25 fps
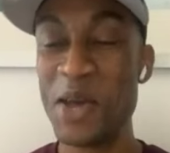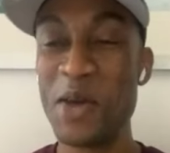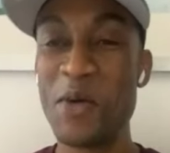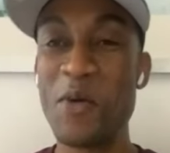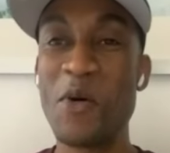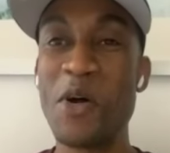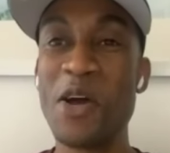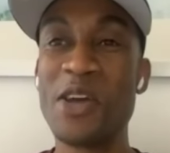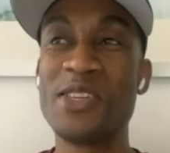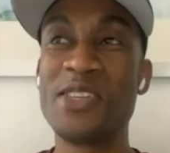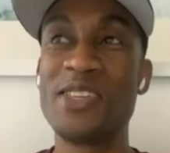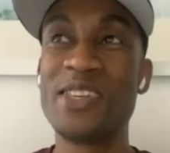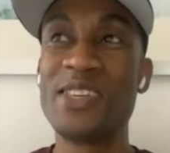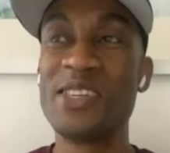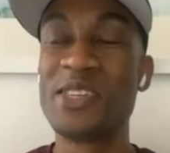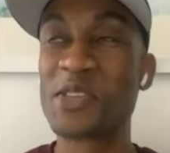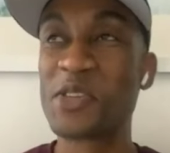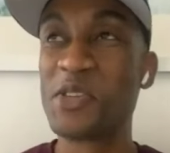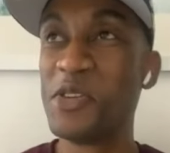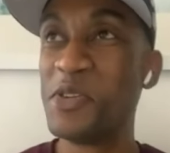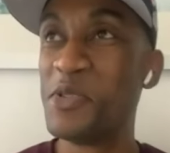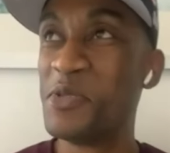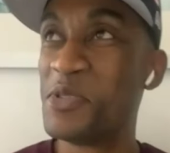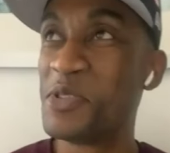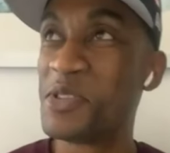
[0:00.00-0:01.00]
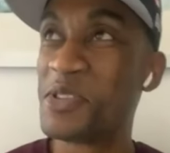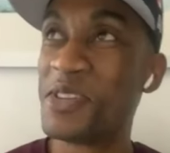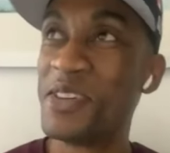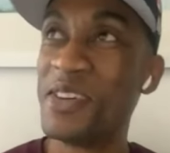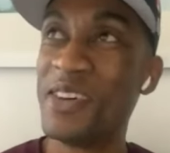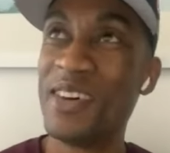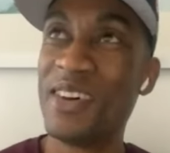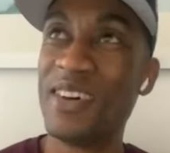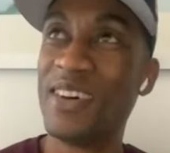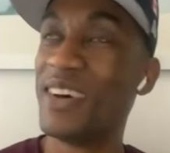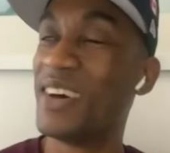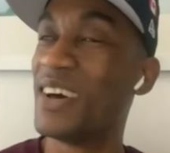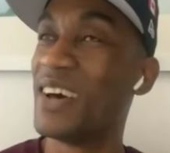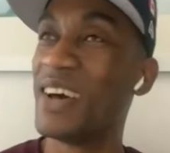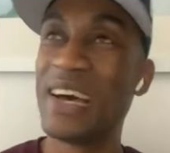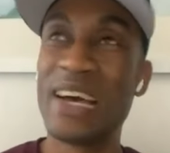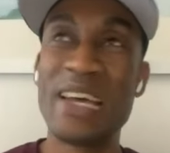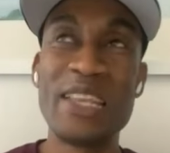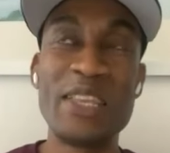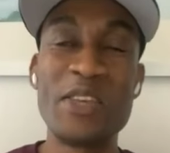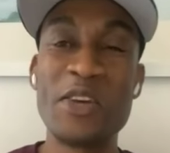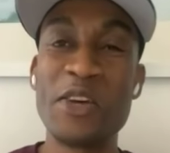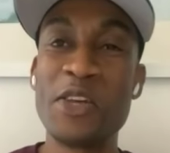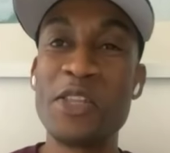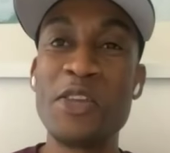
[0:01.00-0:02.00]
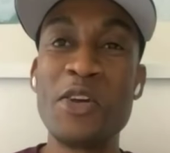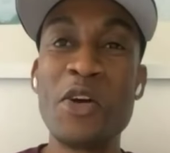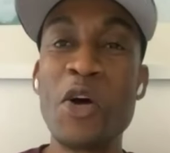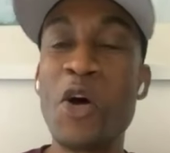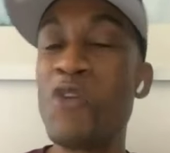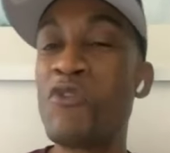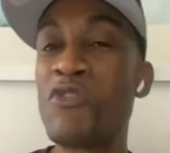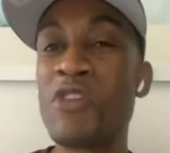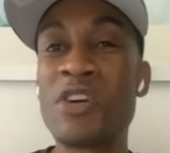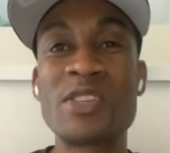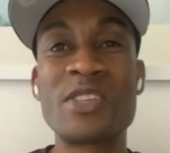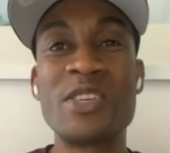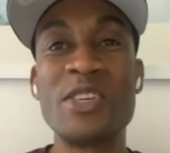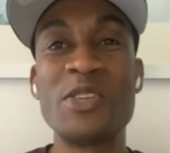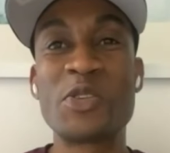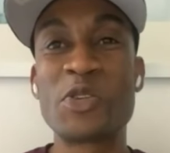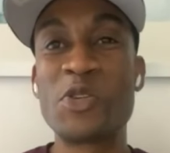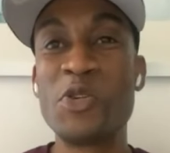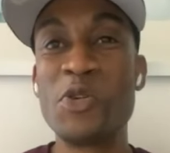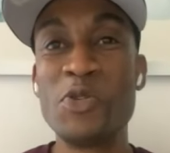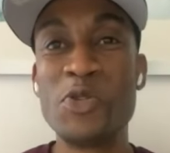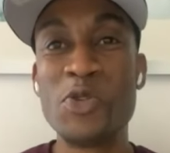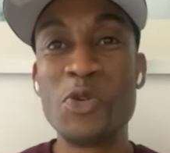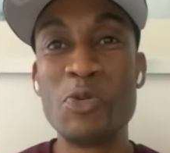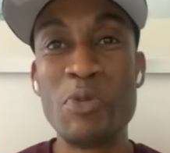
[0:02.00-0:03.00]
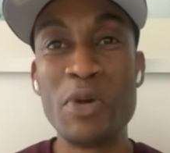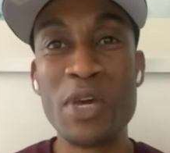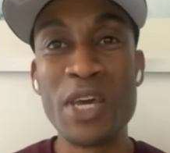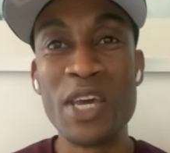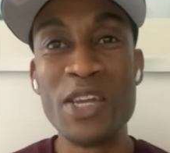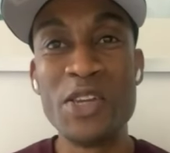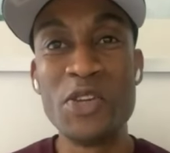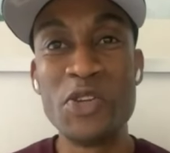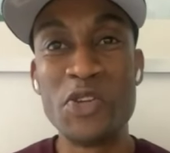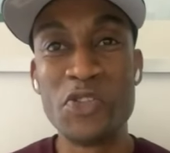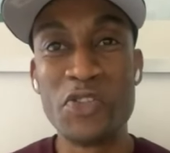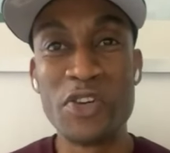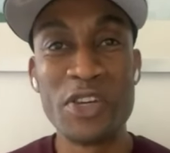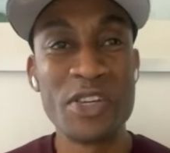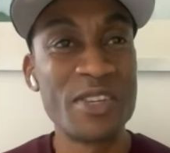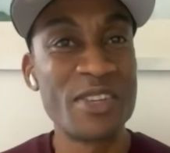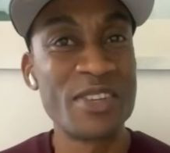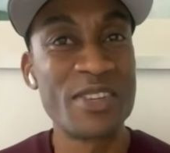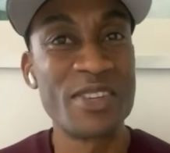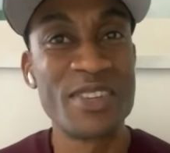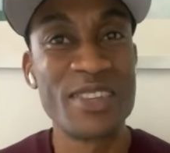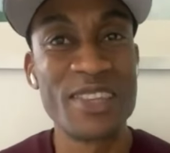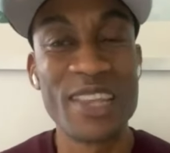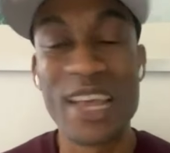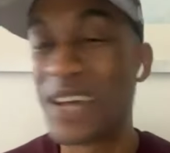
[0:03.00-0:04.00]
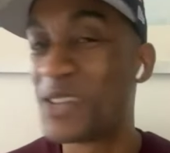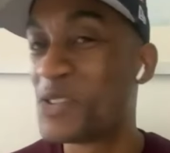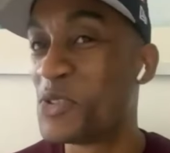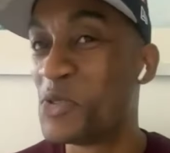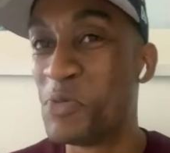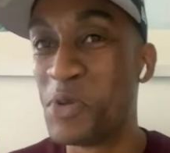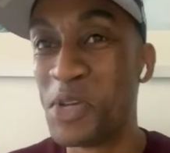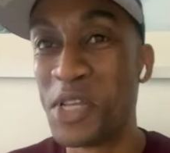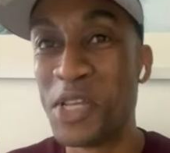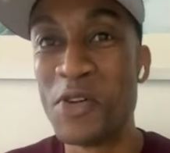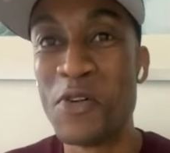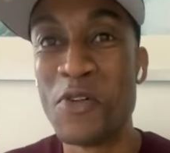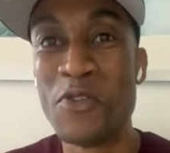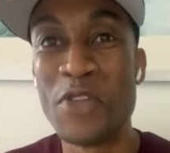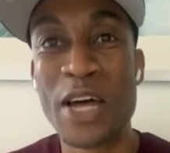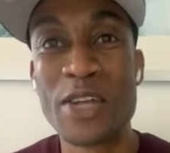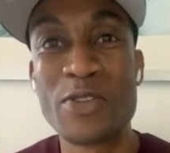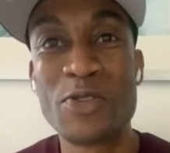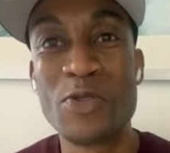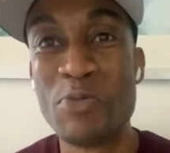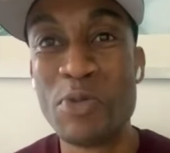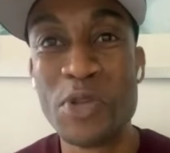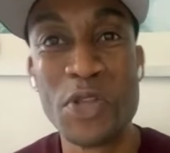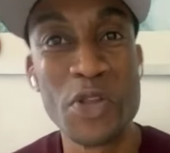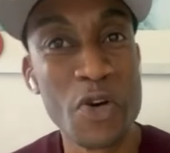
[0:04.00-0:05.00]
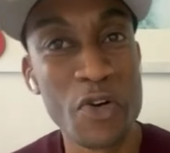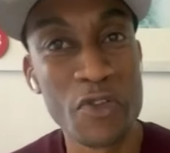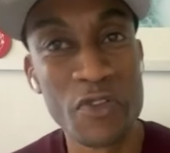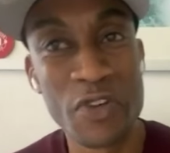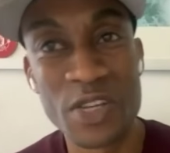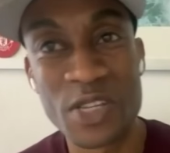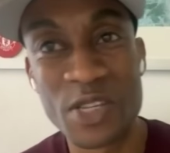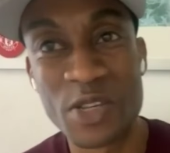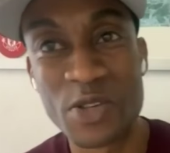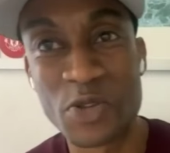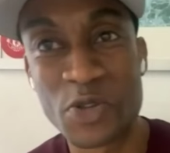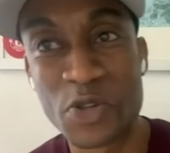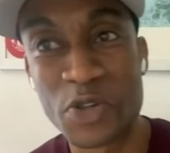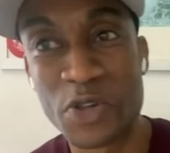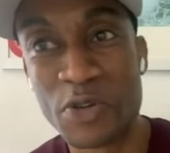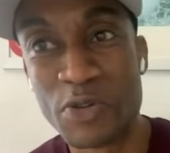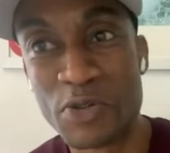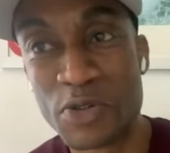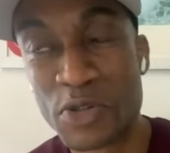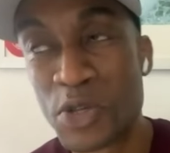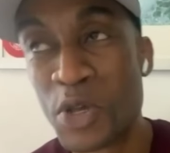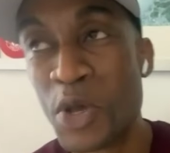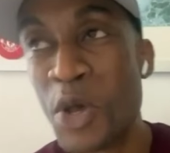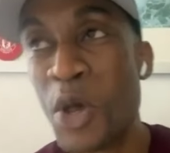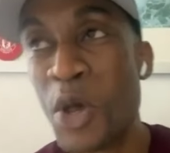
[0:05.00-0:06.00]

What is the excuse? And the obvious excuse would be injuries. That would be the obvious excuse.